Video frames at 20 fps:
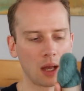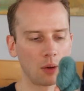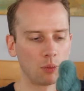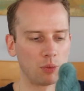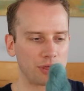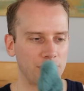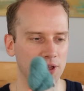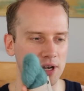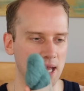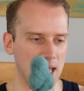
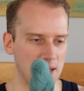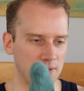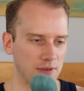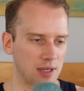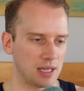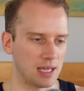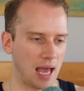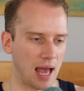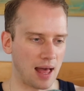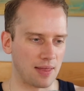with the
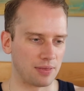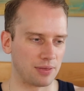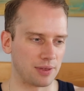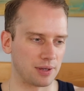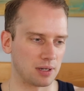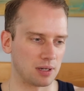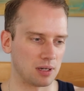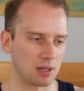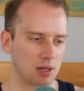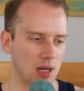navy and
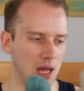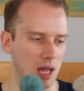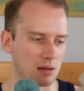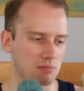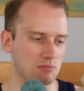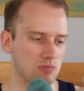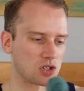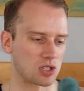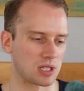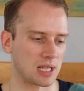the
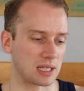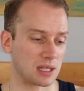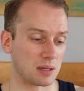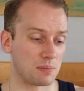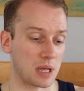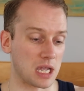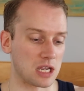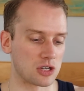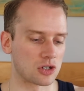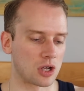just like the
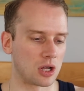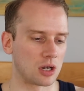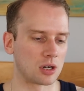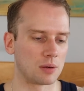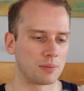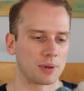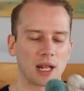beige color.